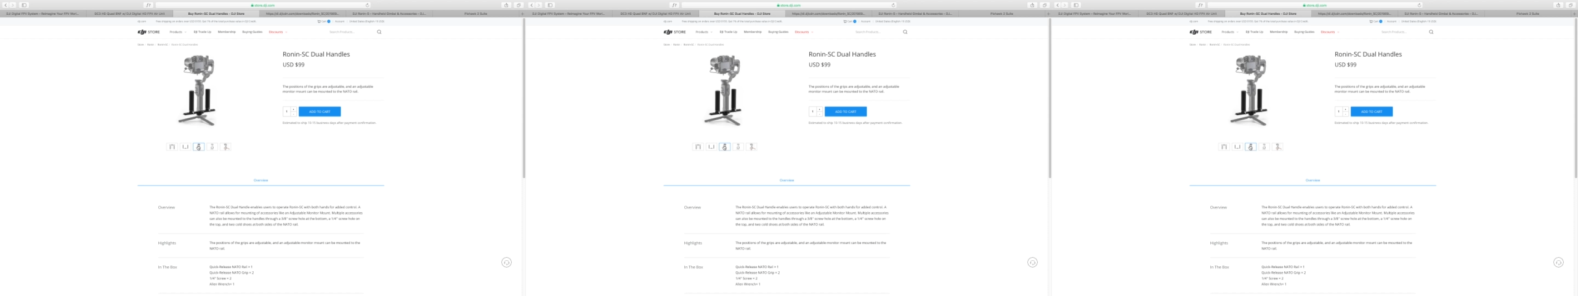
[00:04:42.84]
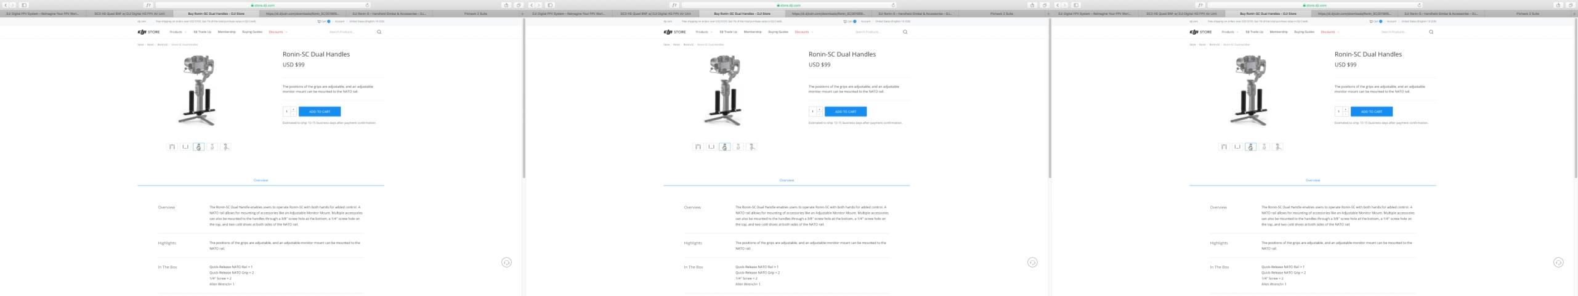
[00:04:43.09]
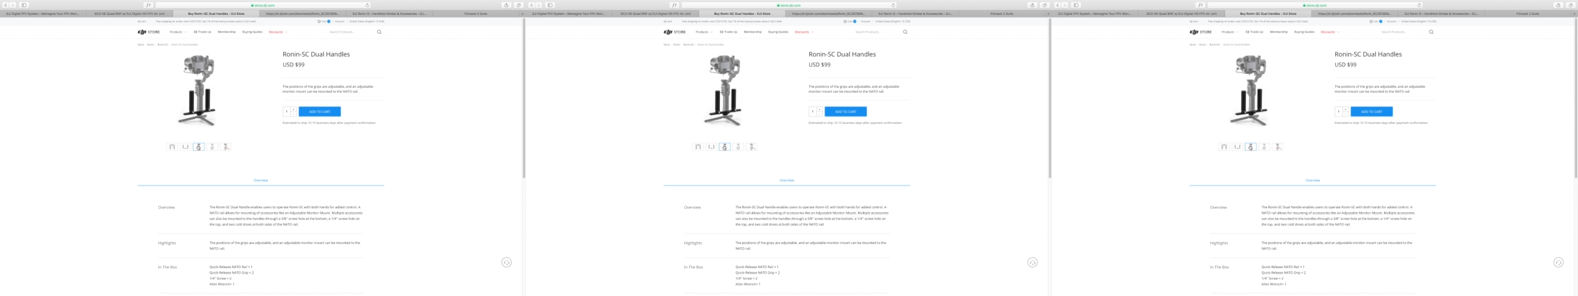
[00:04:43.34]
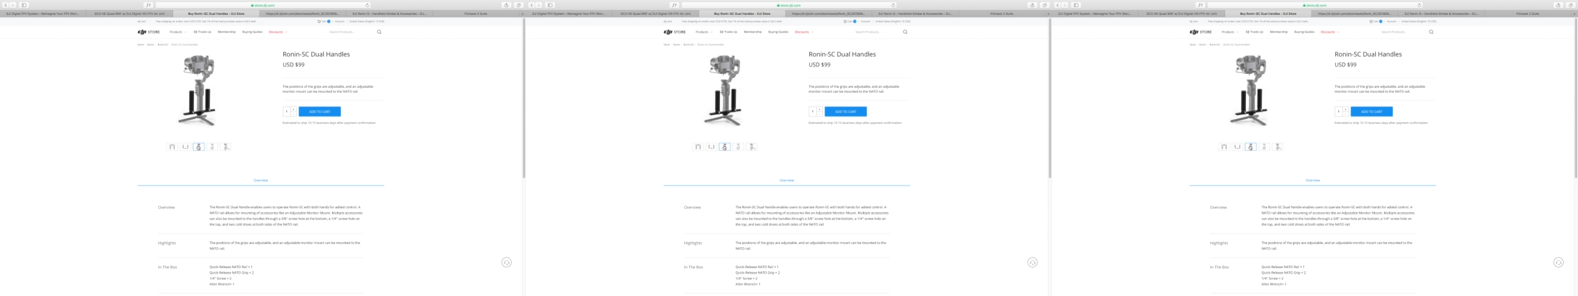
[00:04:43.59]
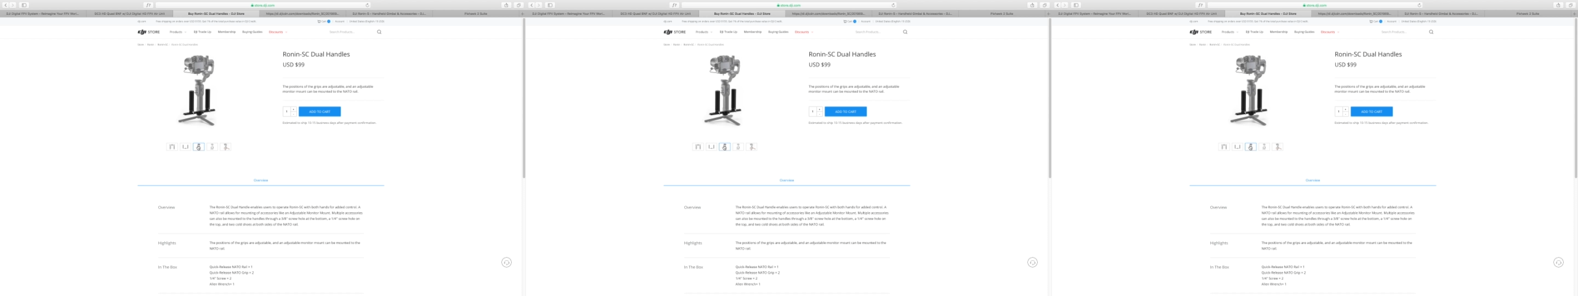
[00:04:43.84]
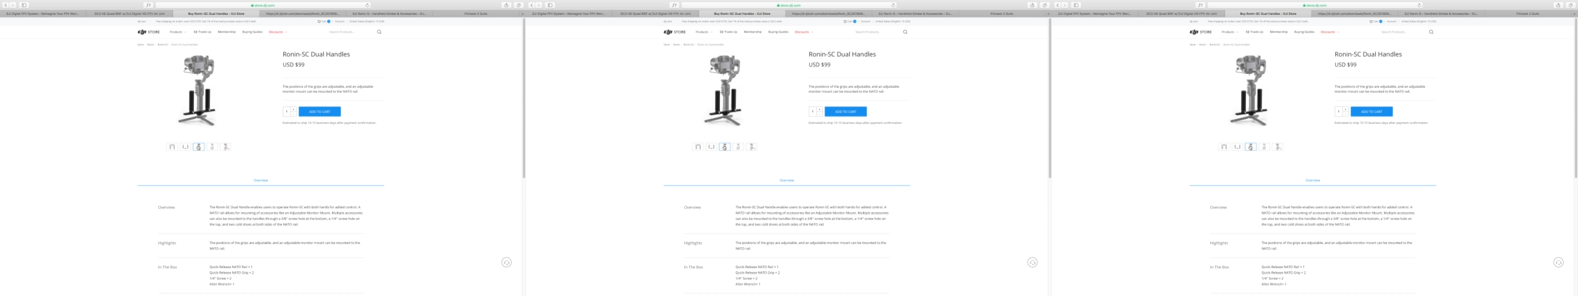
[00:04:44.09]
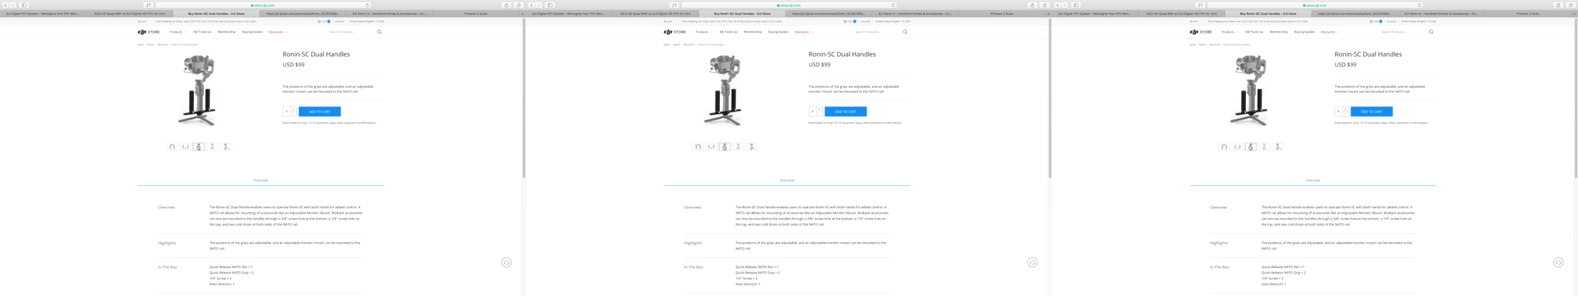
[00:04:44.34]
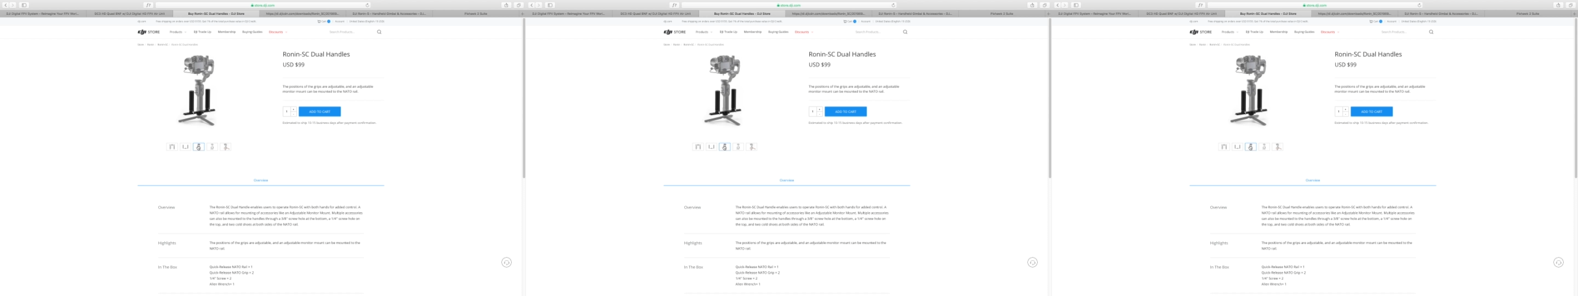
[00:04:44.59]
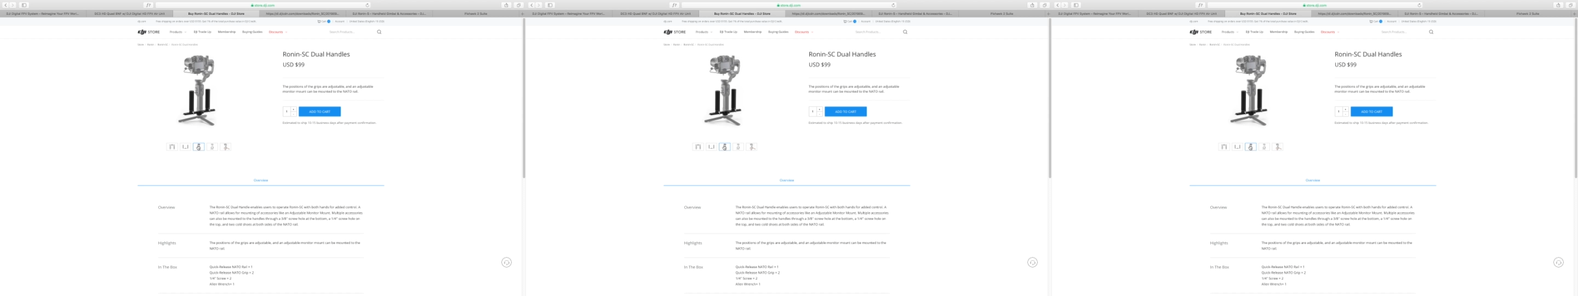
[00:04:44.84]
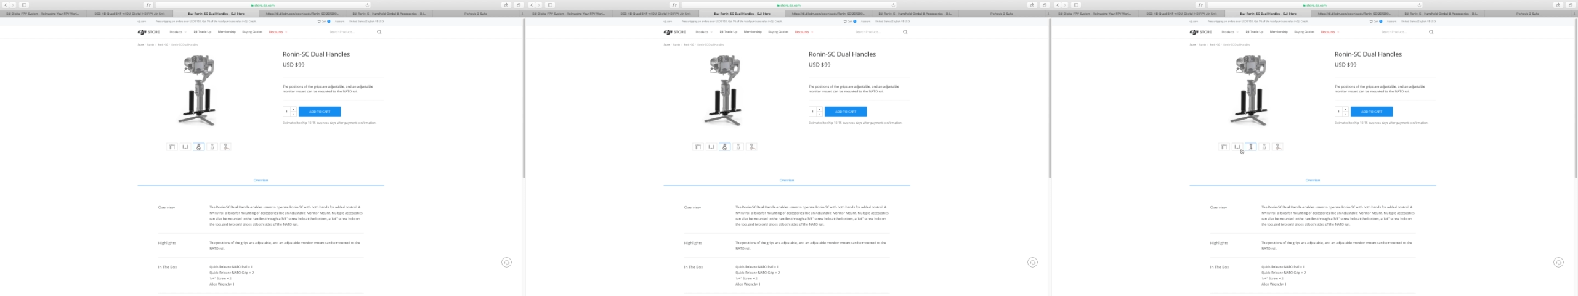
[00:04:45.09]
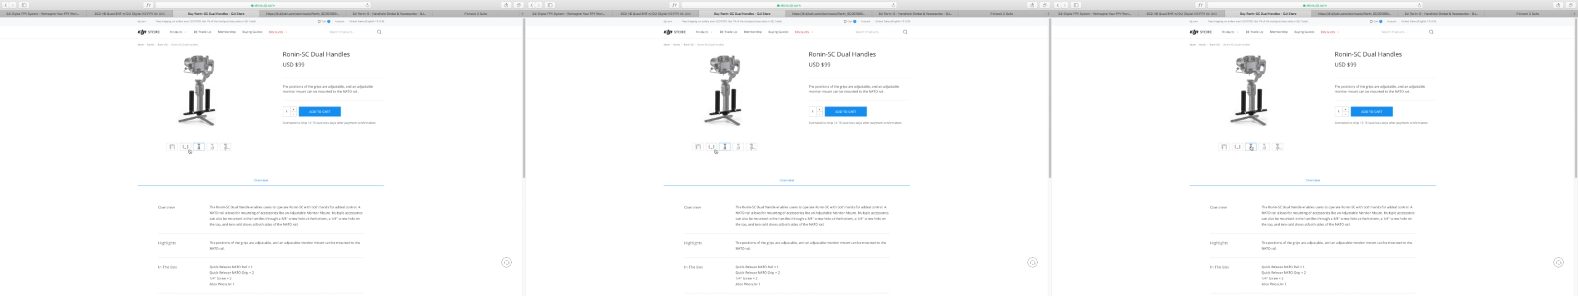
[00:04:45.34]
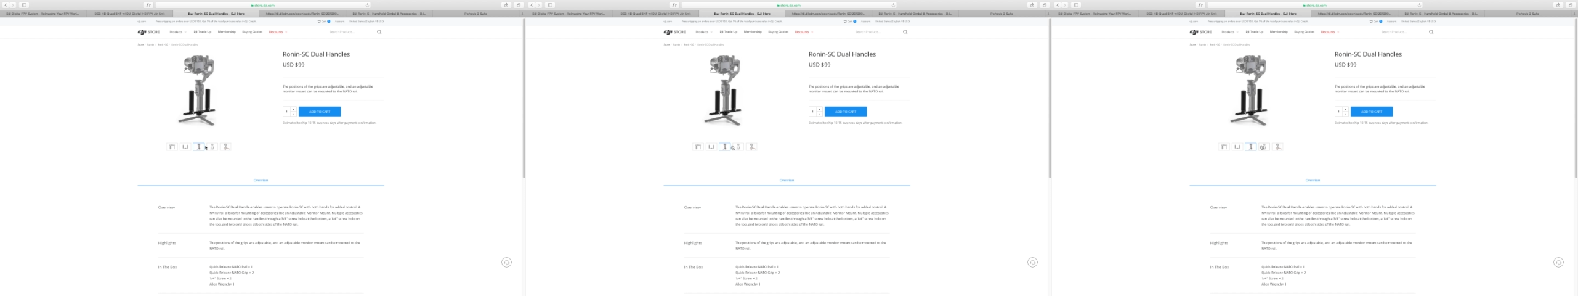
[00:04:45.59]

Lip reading: (no speaker visible)